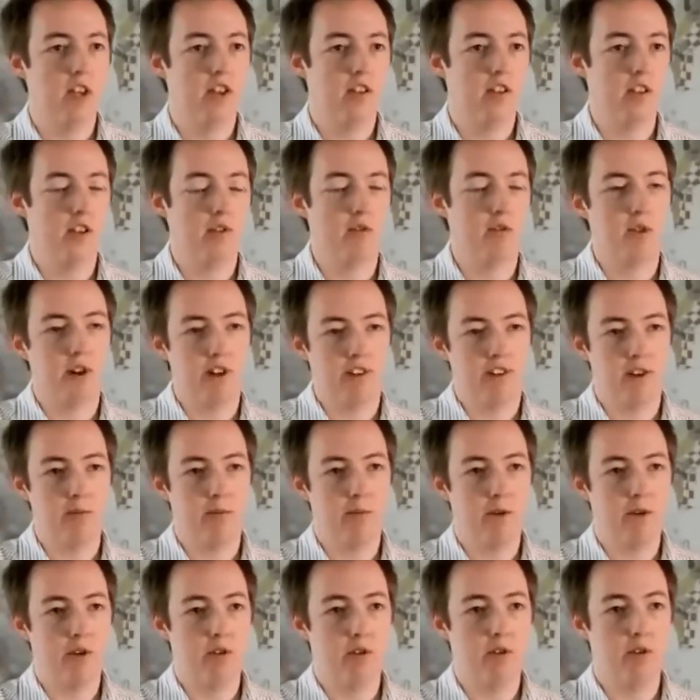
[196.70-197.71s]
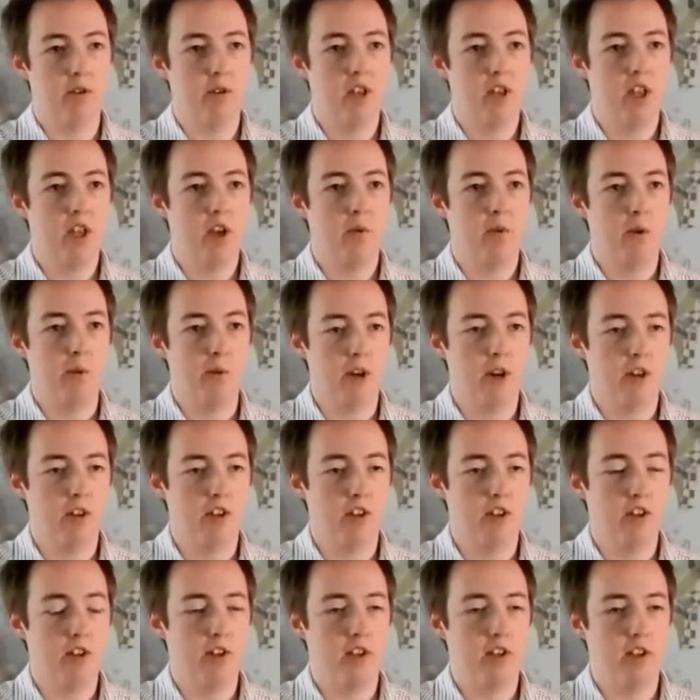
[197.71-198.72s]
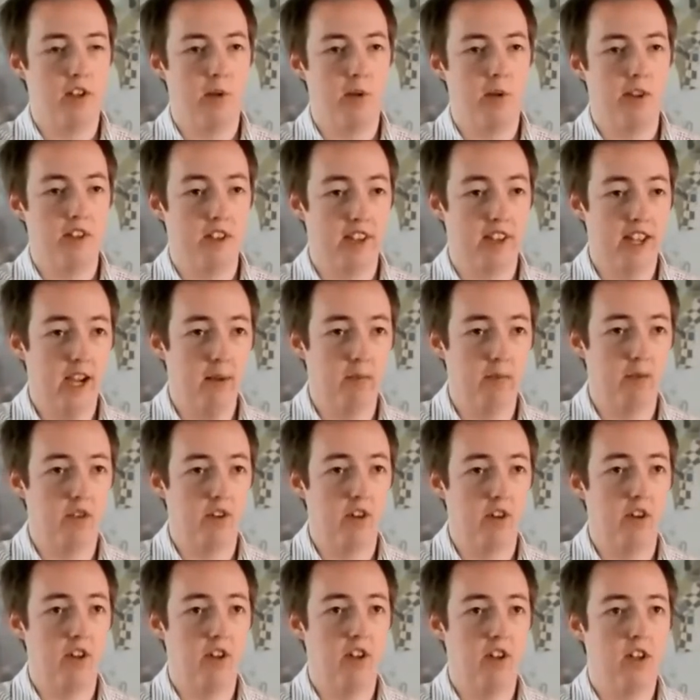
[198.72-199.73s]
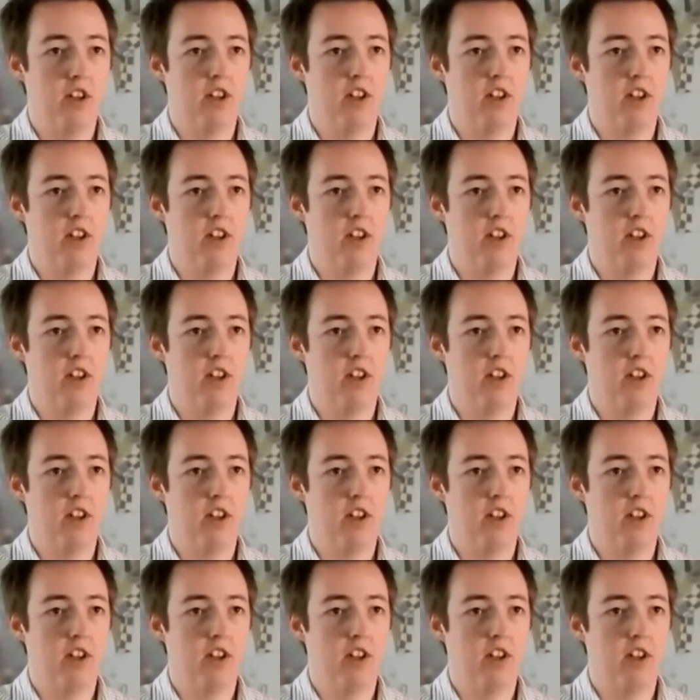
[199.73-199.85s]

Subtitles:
So for example, we monitor comments in the App Store